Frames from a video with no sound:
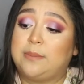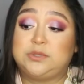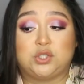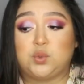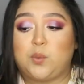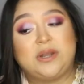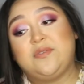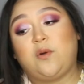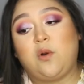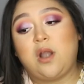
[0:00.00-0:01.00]
Up to
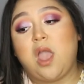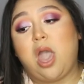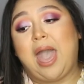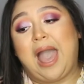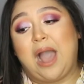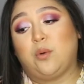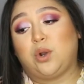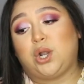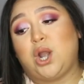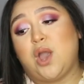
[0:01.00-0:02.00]

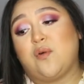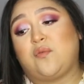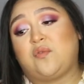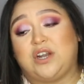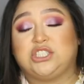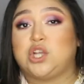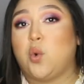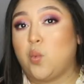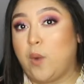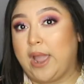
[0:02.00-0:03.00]
24-Hour Fresh
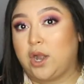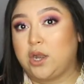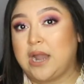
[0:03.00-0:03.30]
Wear.